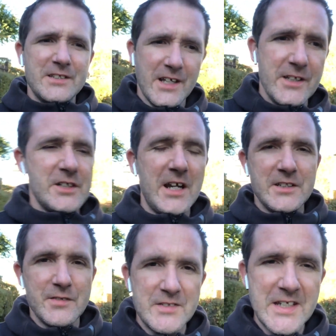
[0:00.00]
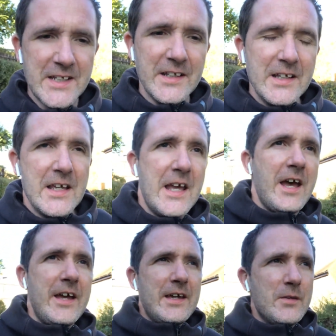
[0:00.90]
isn't it? A change of scene.
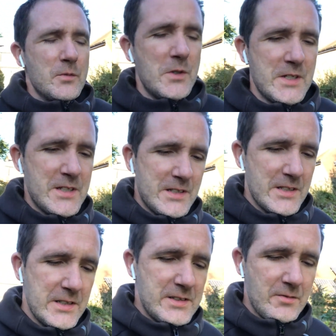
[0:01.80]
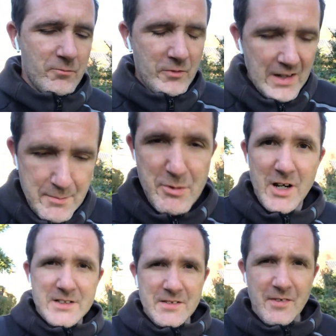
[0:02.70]
It was really
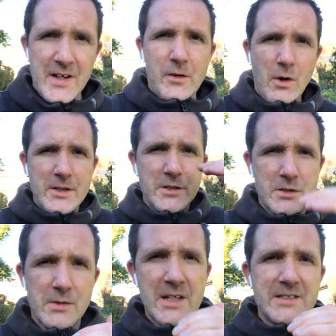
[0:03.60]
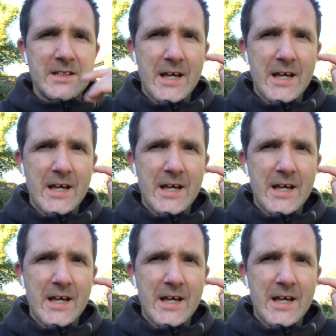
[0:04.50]
productive. I had quite a to-do list